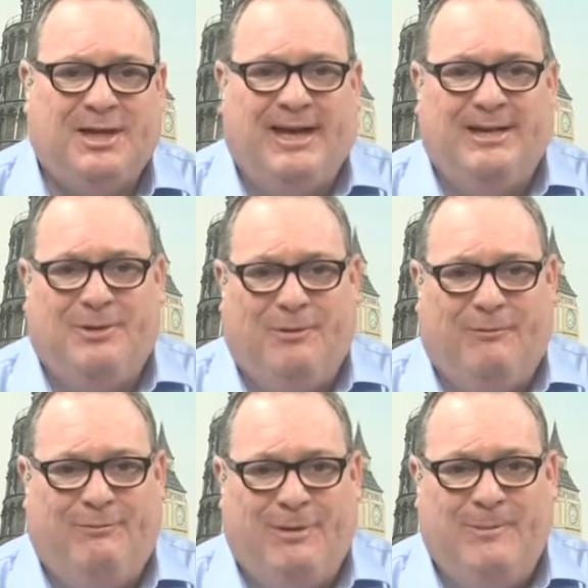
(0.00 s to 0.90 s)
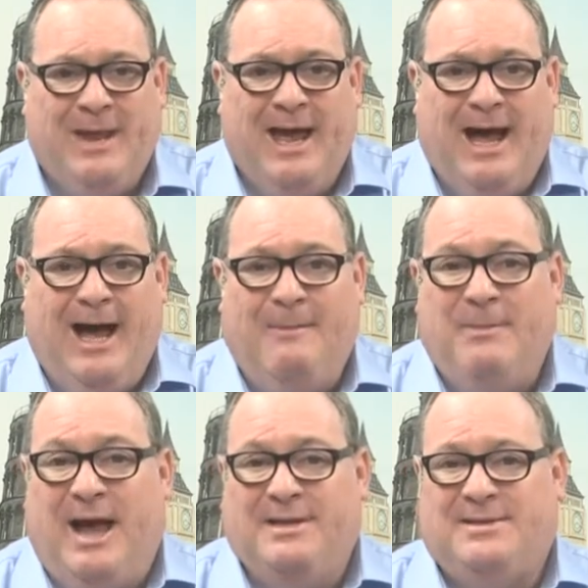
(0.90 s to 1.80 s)
in Corfu.
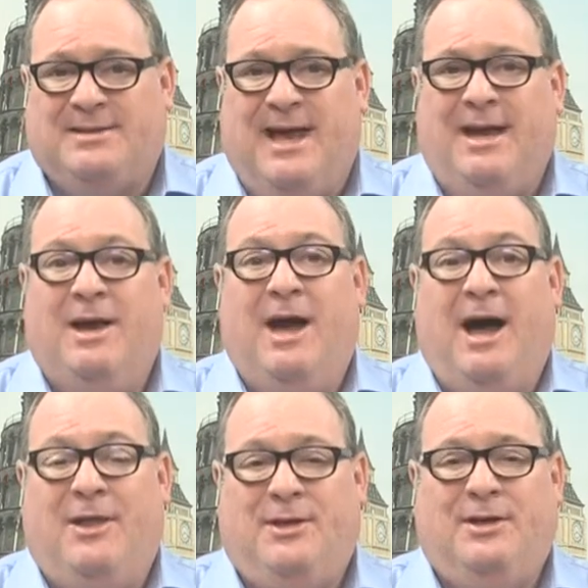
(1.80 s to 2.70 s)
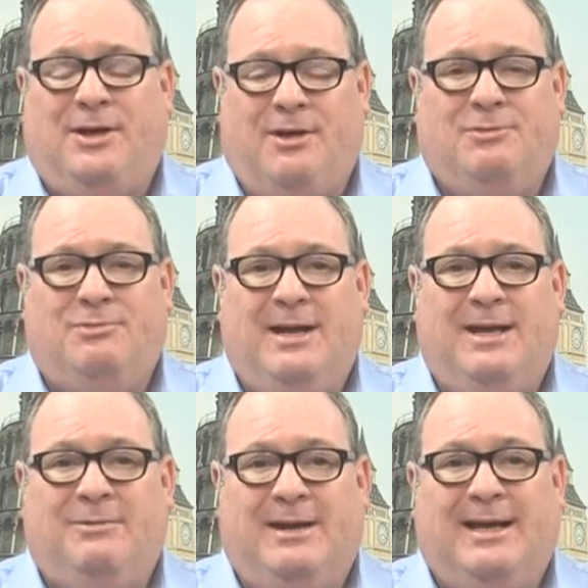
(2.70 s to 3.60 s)
As I say, I think you're going to
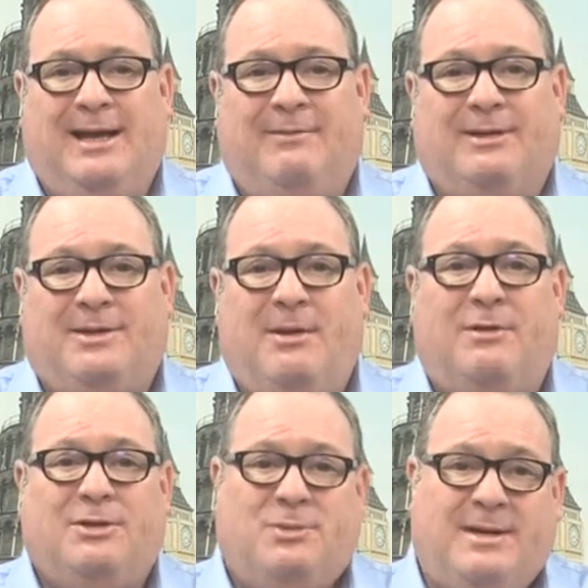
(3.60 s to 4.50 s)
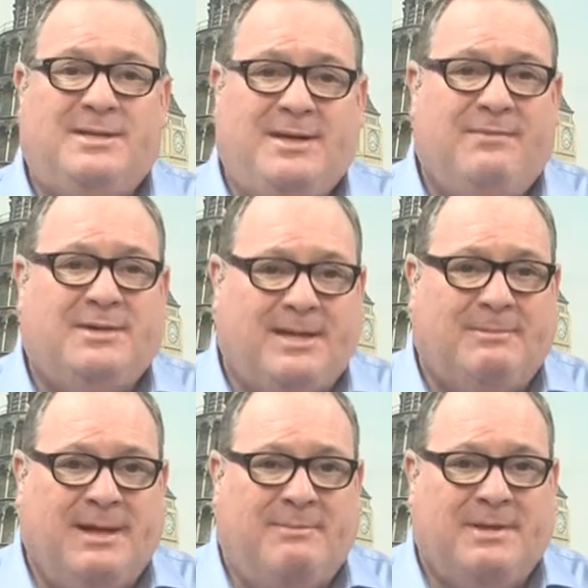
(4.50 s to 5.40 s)
really, really love it. It's going on the 27th of
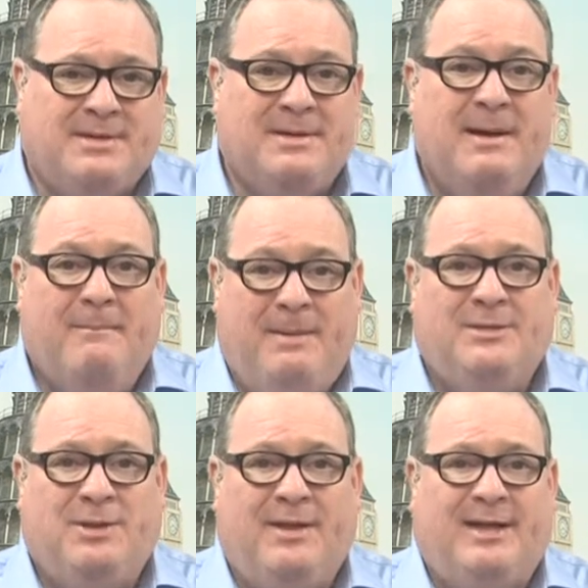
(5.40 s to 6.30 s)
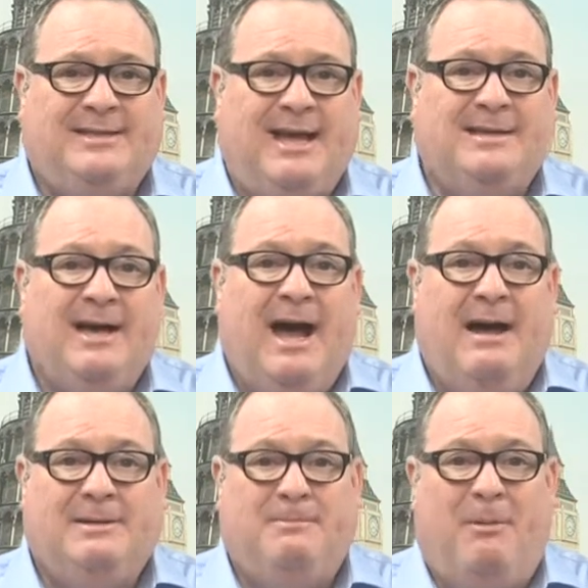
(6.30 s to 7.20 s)
September, this, based on that date,
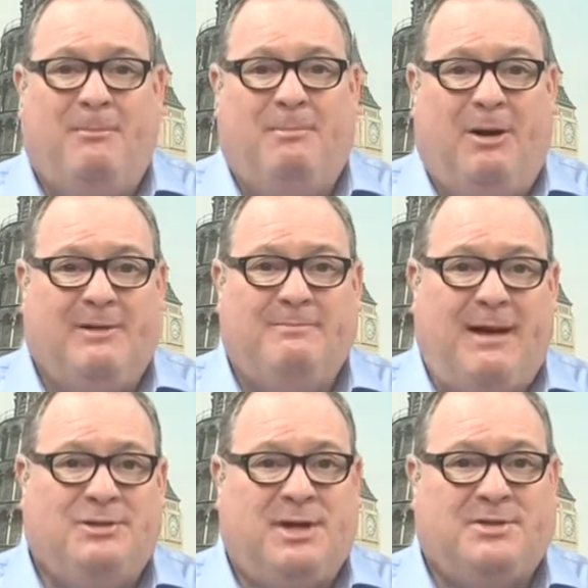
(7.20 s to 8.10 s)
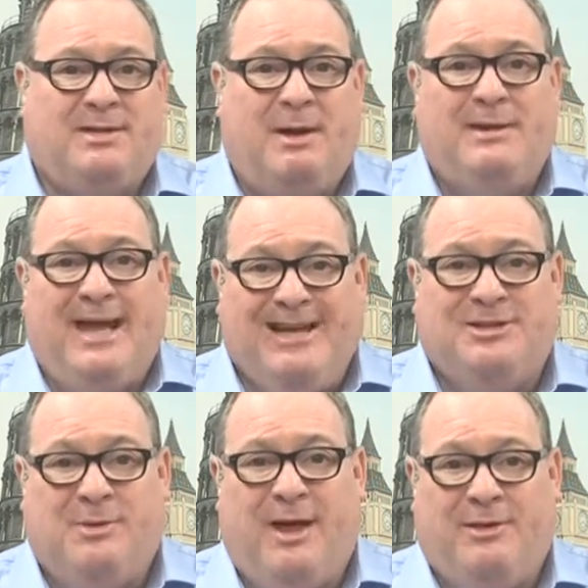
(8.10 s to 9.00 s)
and departing Manchester. Now, we can
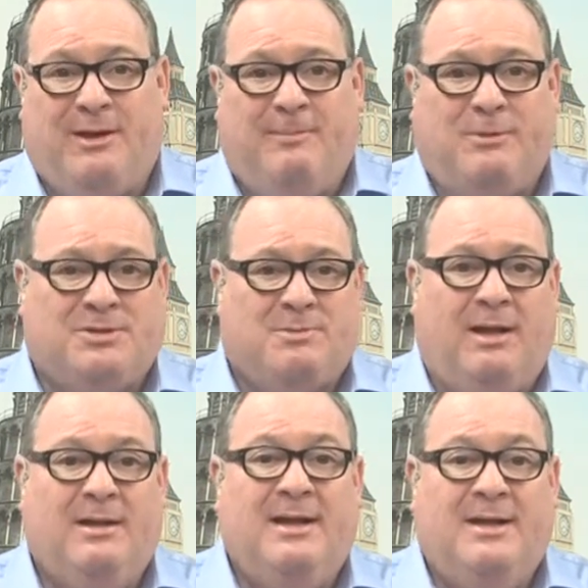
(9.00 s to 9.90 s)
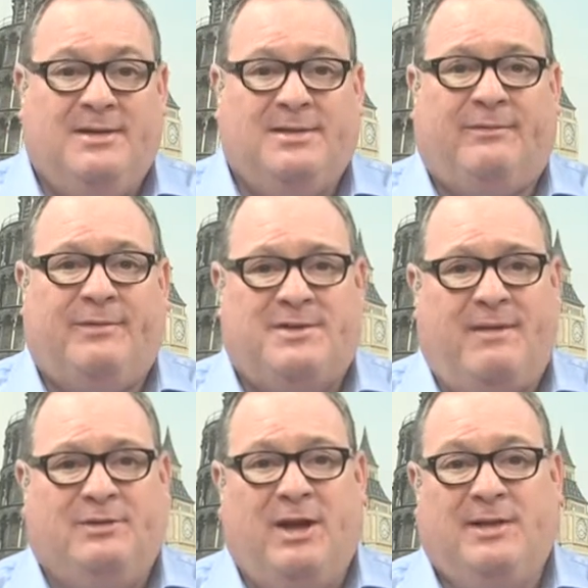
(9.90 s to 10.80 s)
do other airports as well. This is for
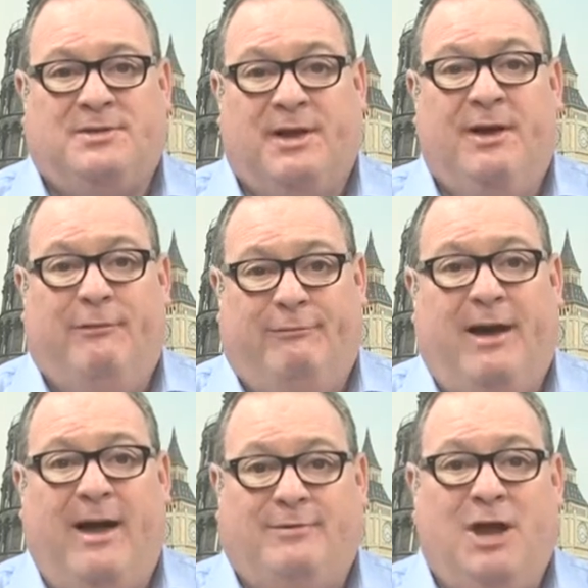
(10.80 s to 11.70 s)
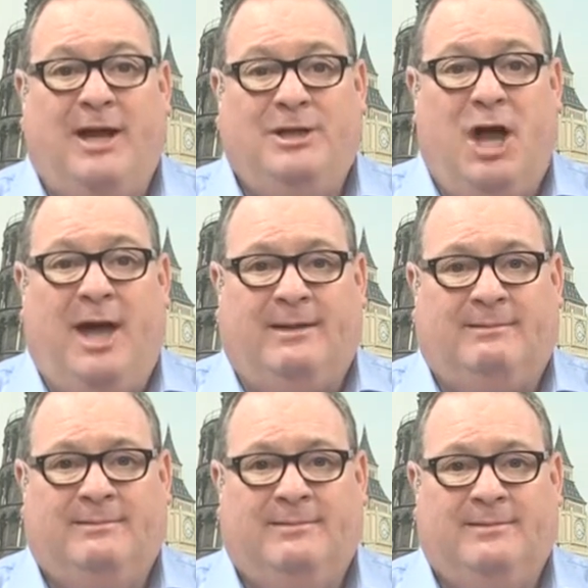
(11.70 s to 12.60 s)
7 nights,
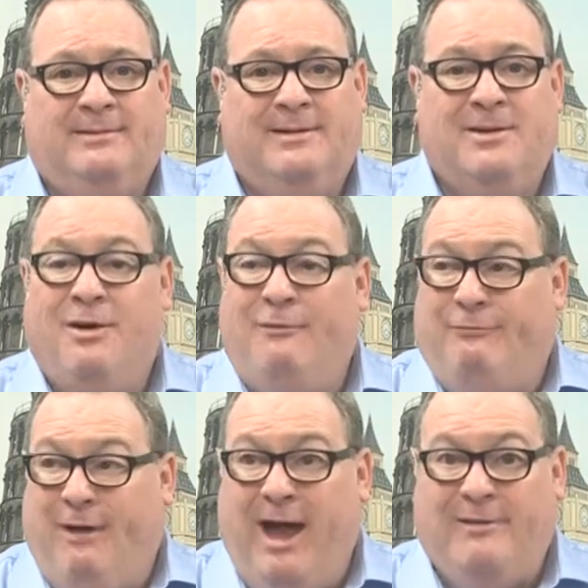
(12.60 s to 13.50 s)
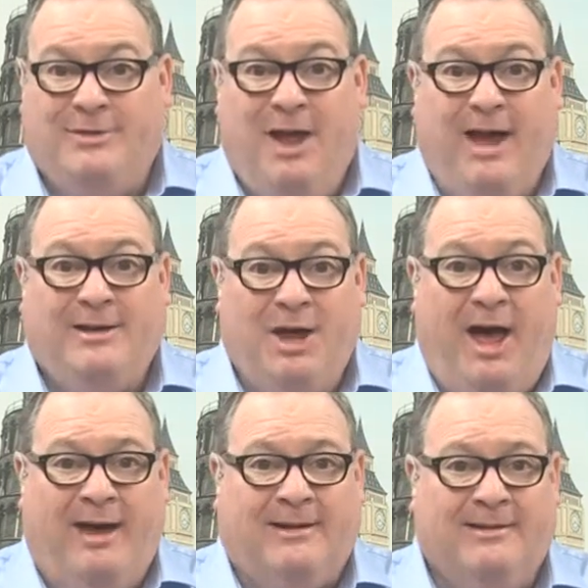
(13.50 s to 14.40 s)

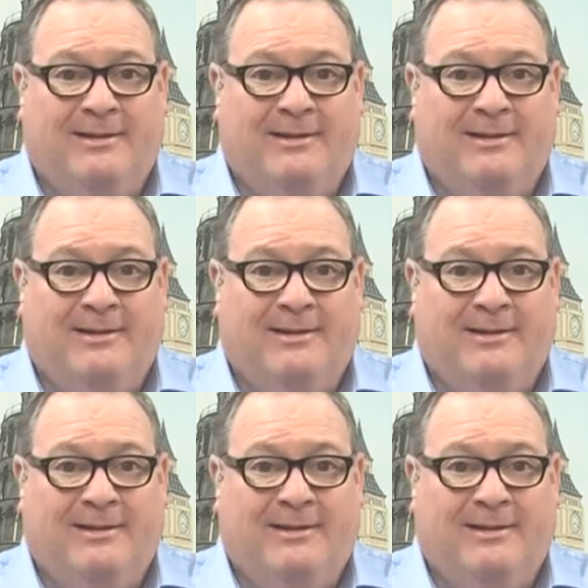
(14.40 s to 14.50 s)
£599.